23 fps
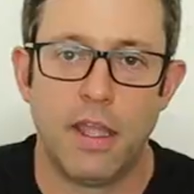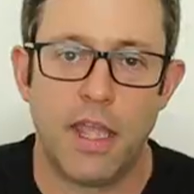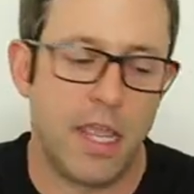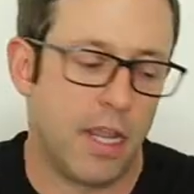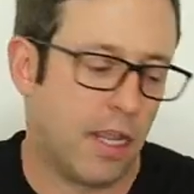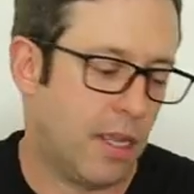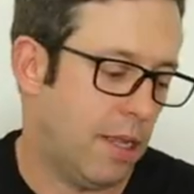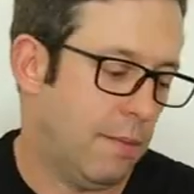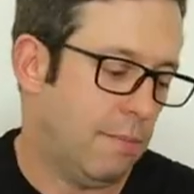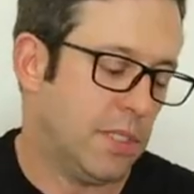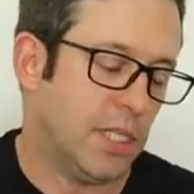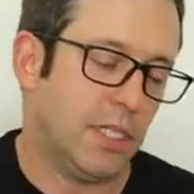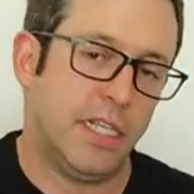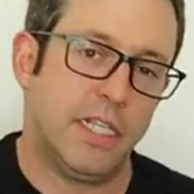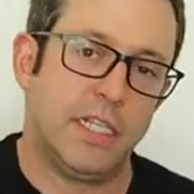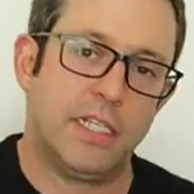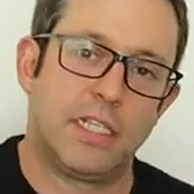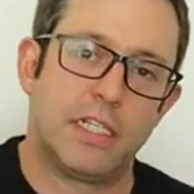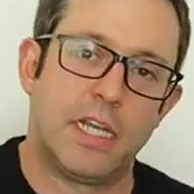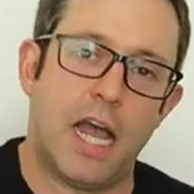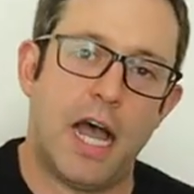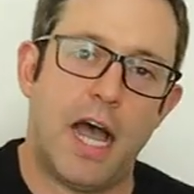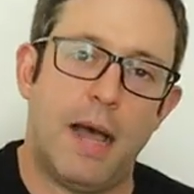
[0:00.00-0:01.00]
it comes in
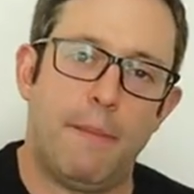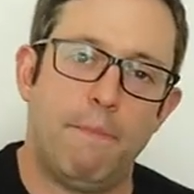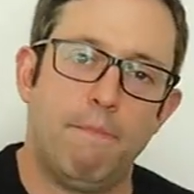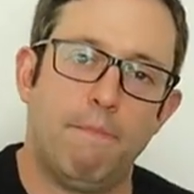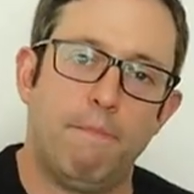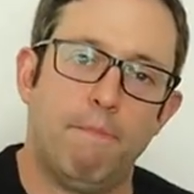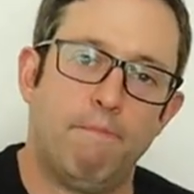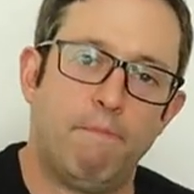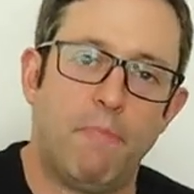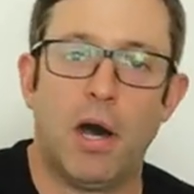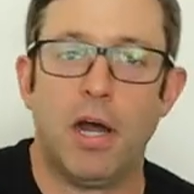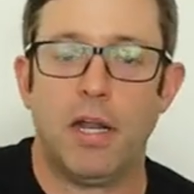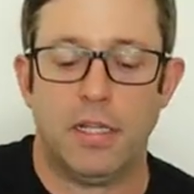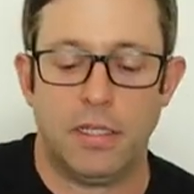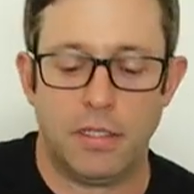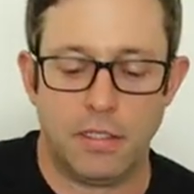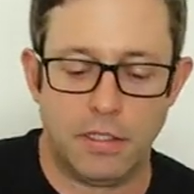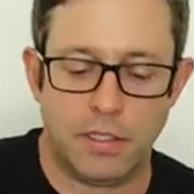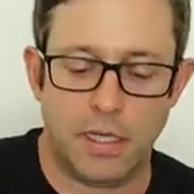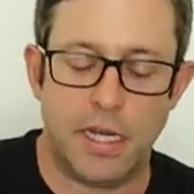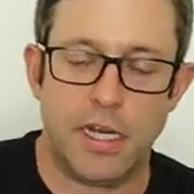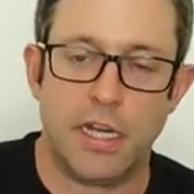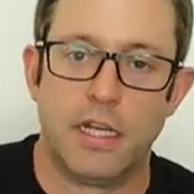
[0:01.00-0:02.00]
these top
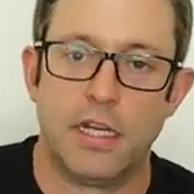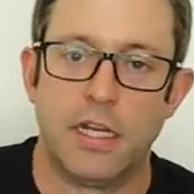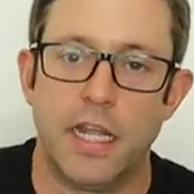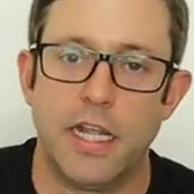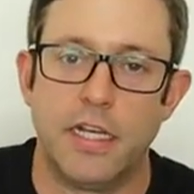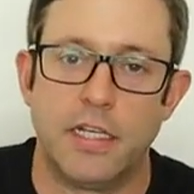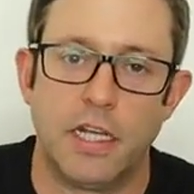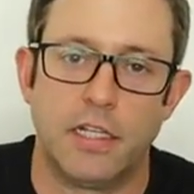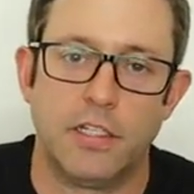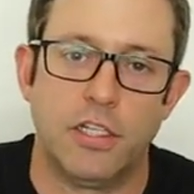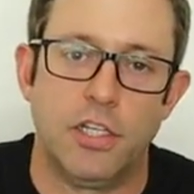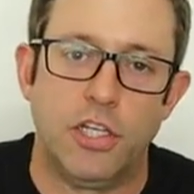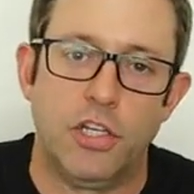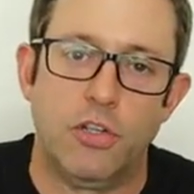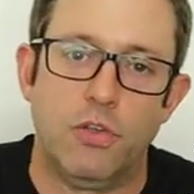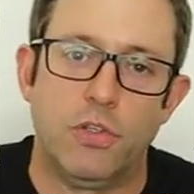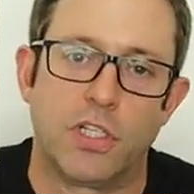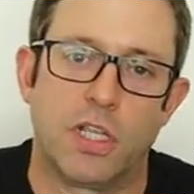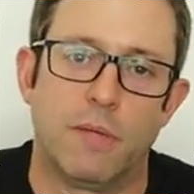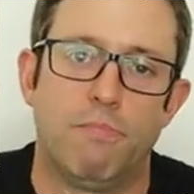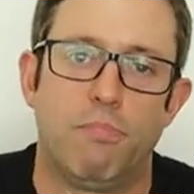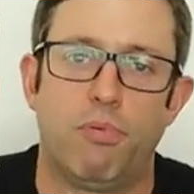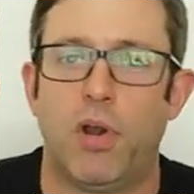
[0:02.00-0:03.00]
buttons, and it doesn't
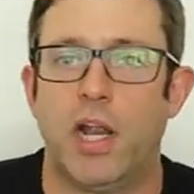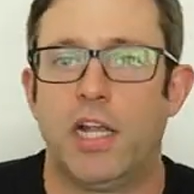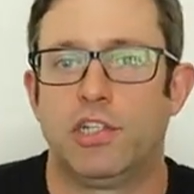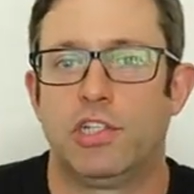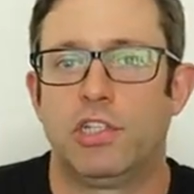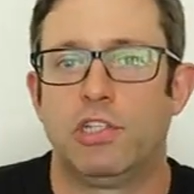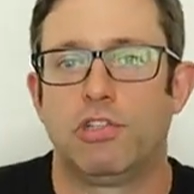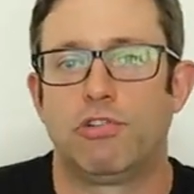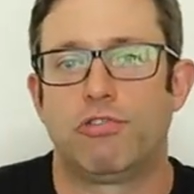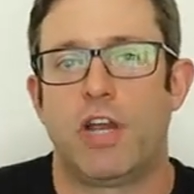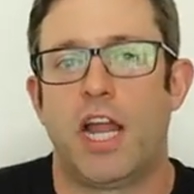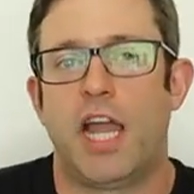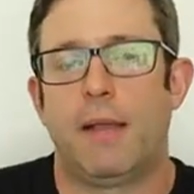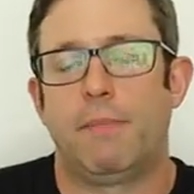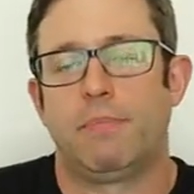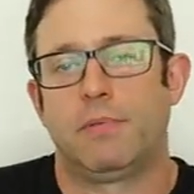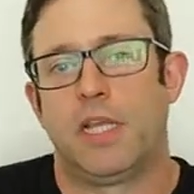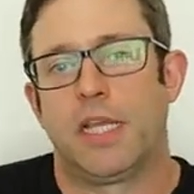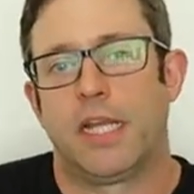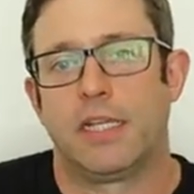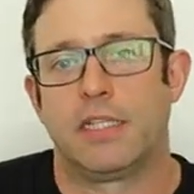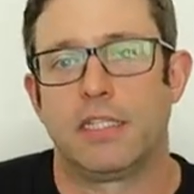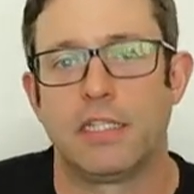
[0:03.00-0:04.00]
use compression
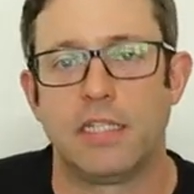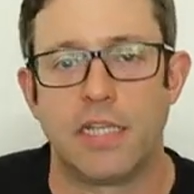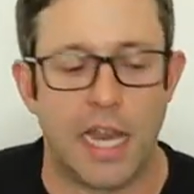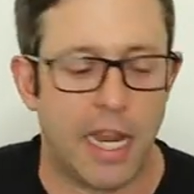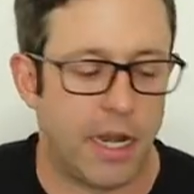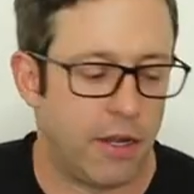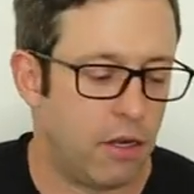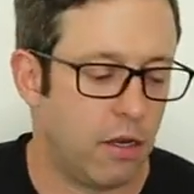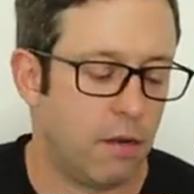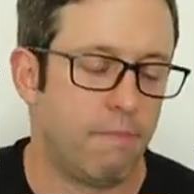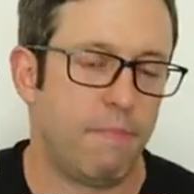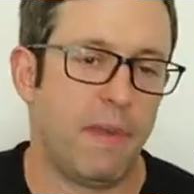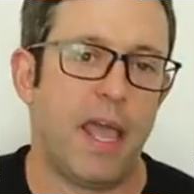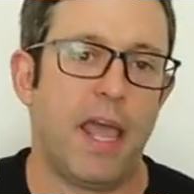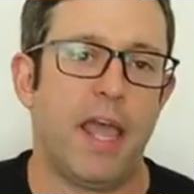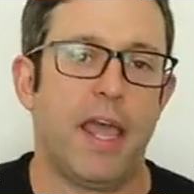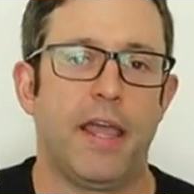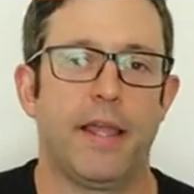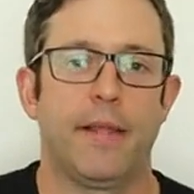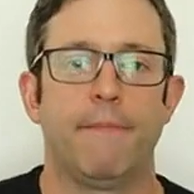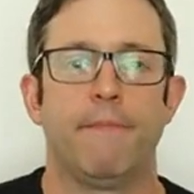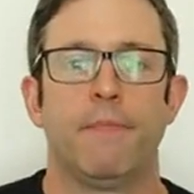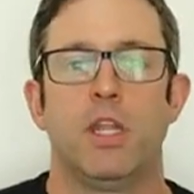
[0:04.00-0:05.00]
straps like a standard
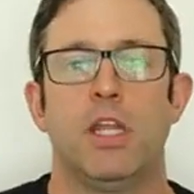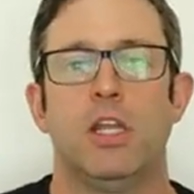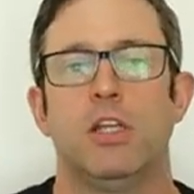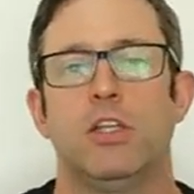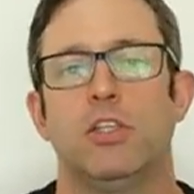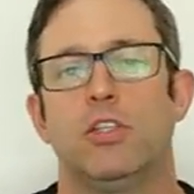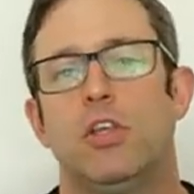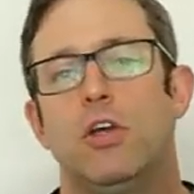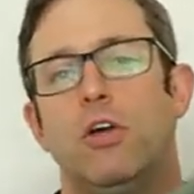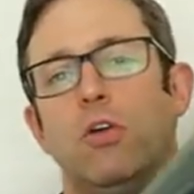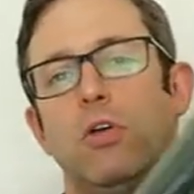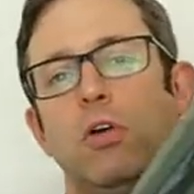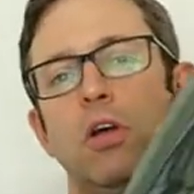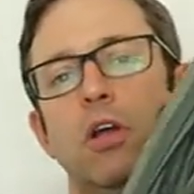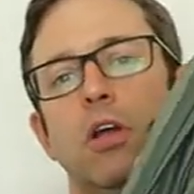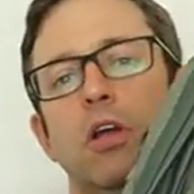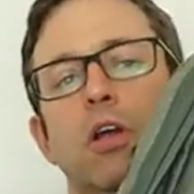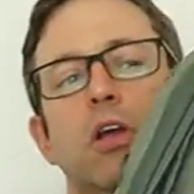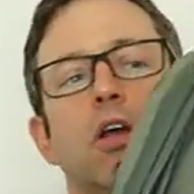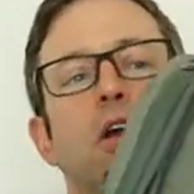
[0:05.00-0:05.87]
bag. So